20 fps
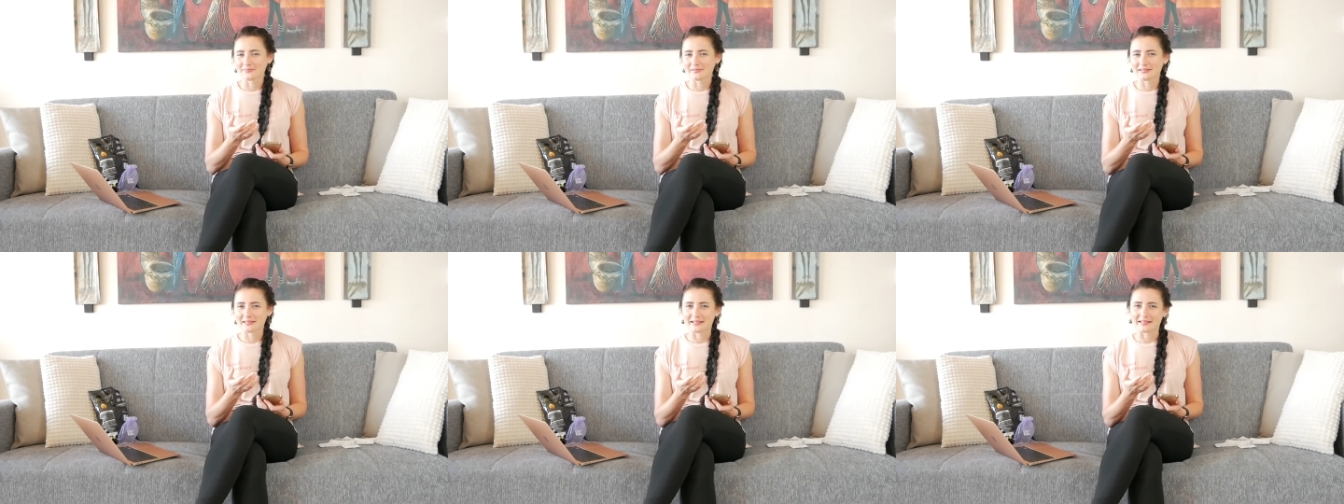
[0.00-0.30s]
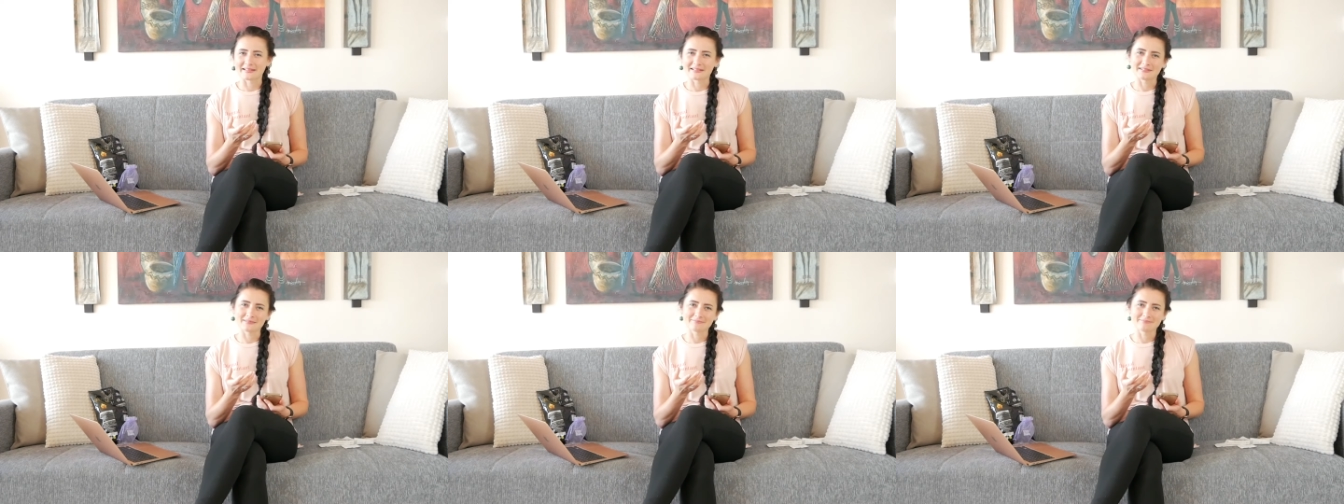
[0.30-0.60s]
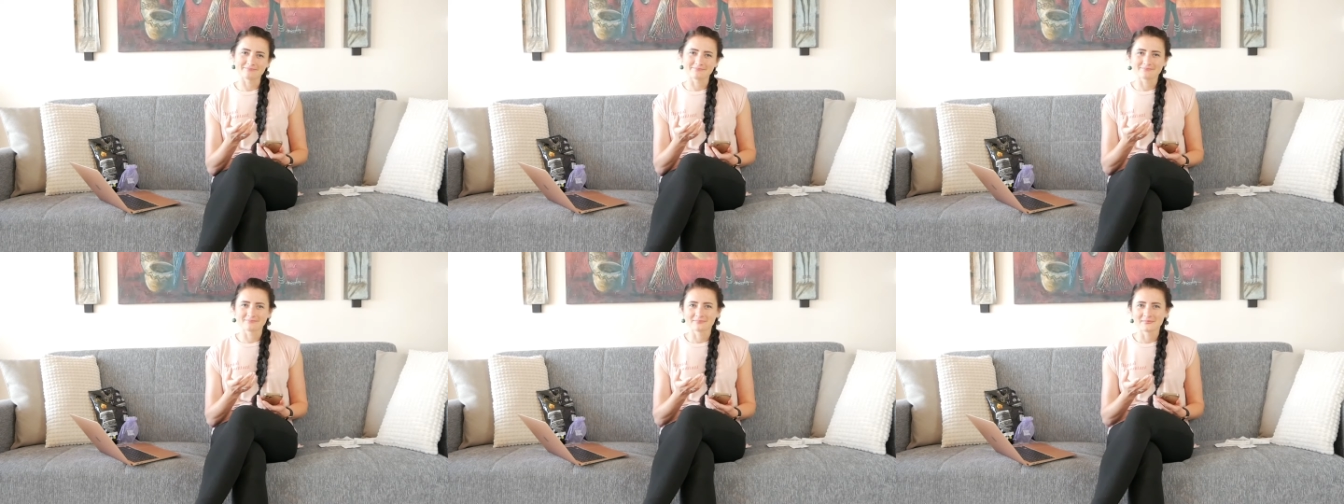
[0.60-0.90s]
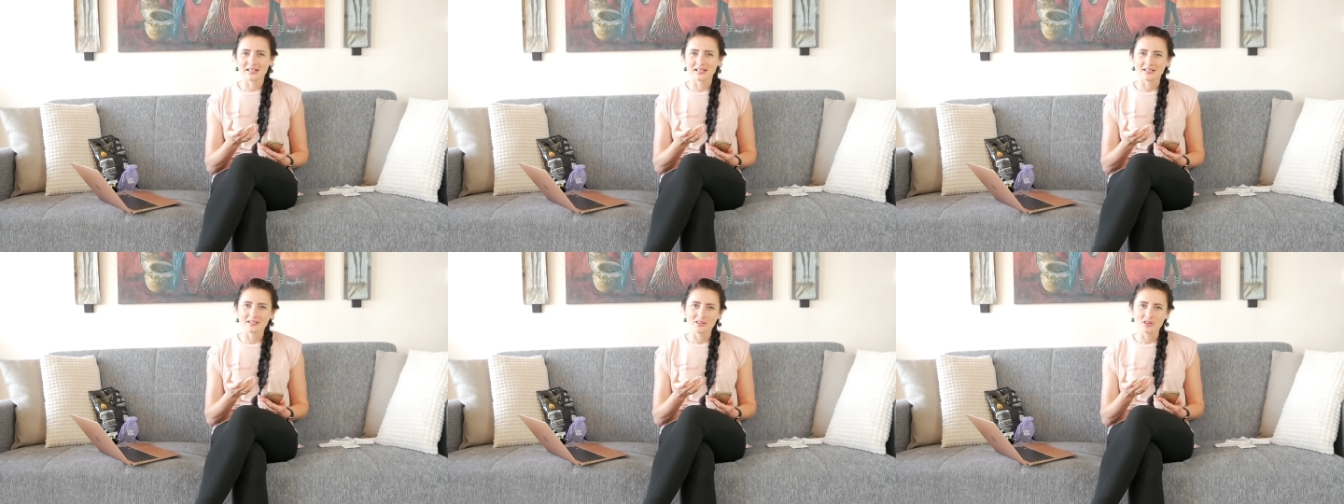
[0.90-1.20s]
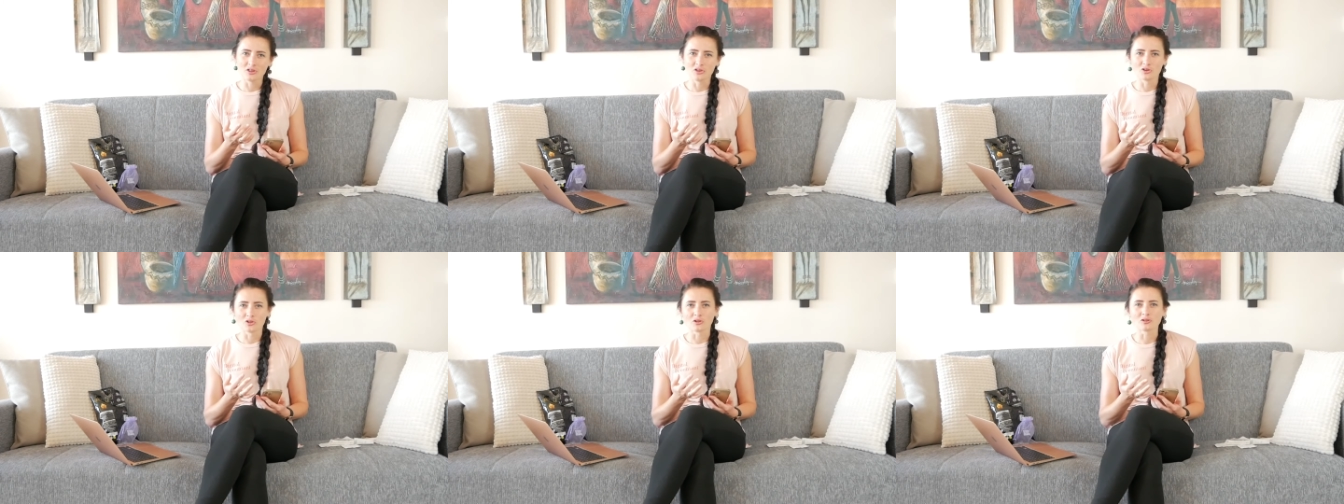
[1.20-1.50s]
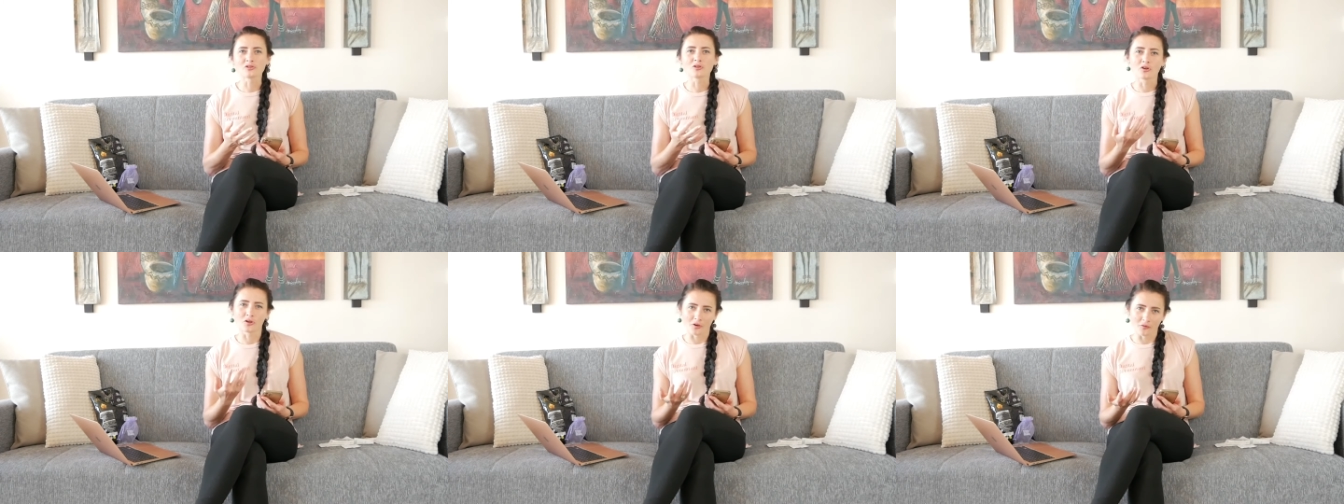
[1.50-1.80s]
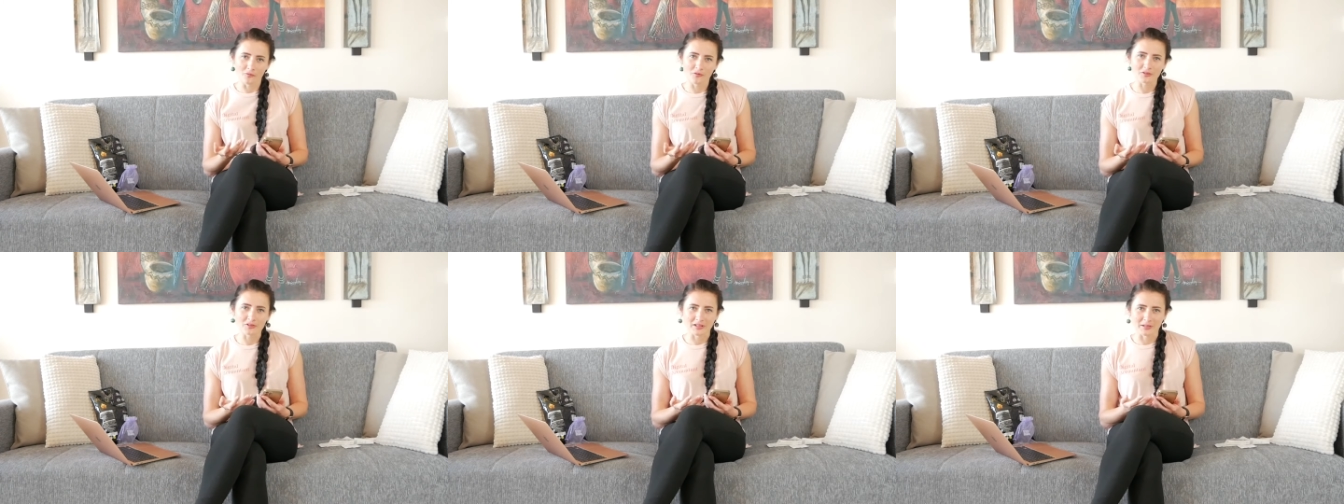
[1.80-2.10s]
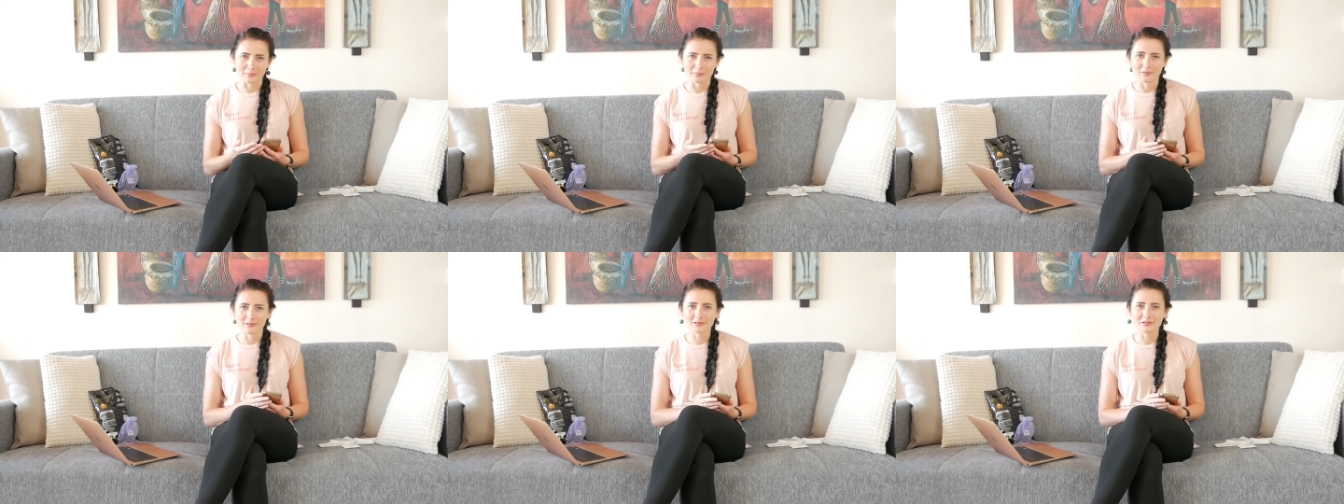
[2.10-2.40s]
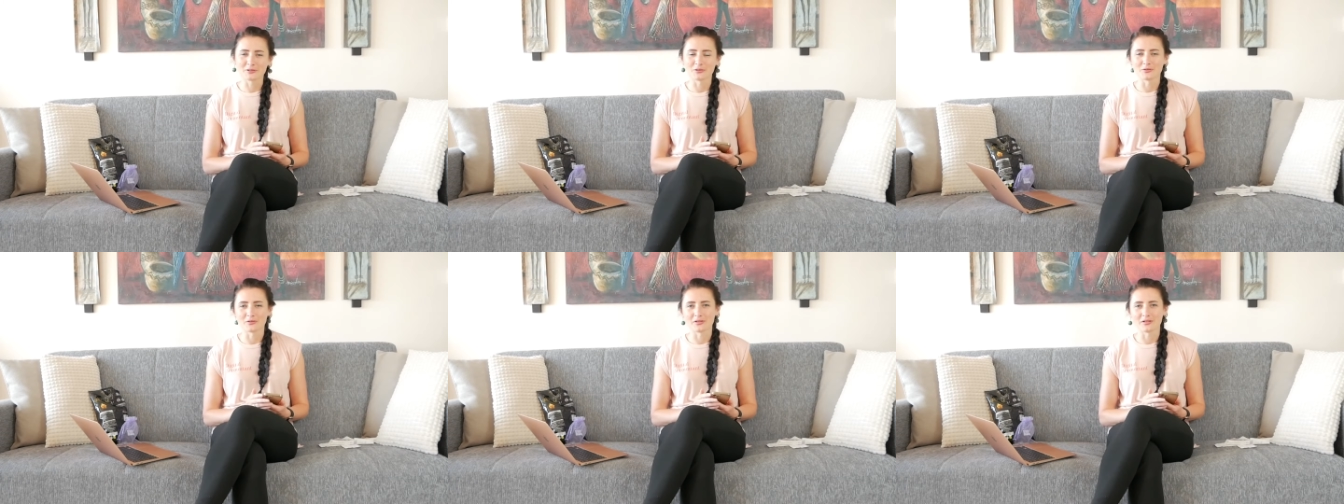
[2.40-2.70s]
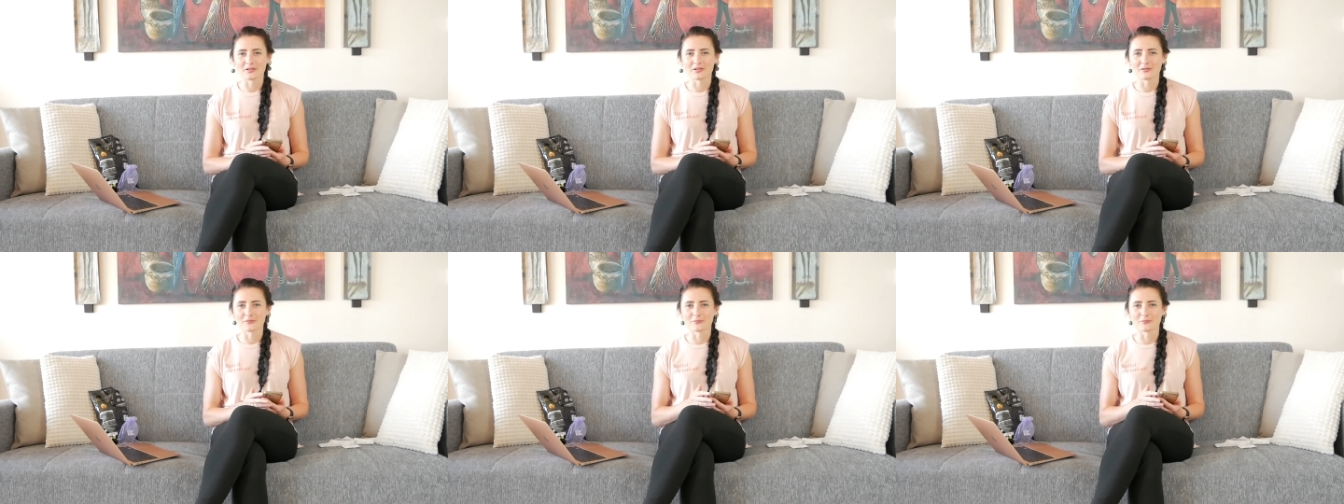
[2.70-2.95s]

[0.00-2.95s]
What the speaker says: like not comfortable to